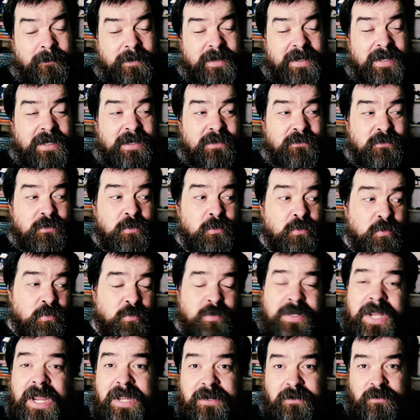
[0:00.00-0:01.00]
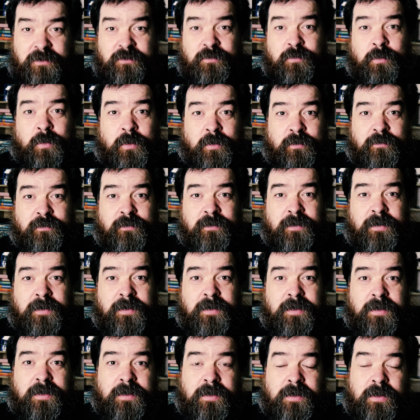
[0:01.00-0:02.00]
And if you create a dwarf,
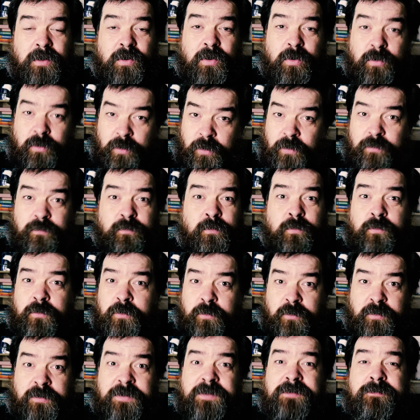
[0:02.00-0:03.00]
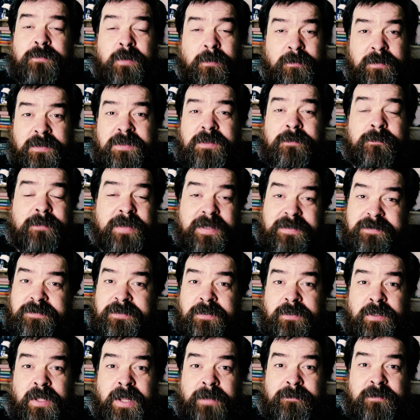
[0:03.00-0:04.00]
lawful good is probably the best
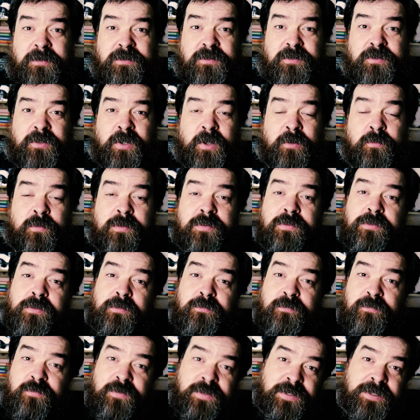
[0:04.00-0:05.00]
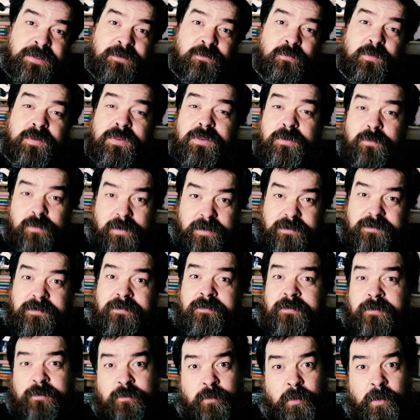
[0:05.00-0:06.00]
alignment to go with to fit in with the rest
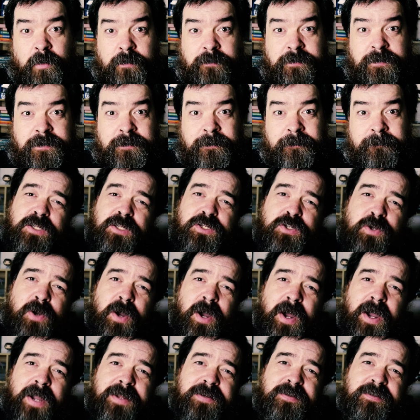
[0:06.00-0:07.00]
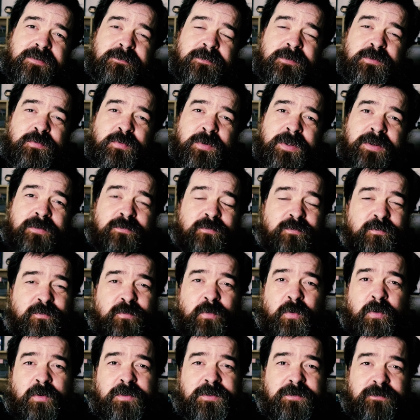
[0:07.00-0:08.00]
of the dwarves. Your height is between
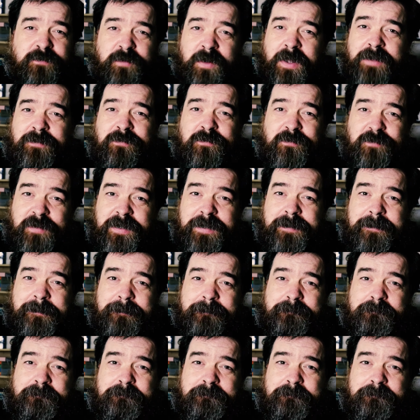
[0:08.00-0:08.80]
4 to 5 feet.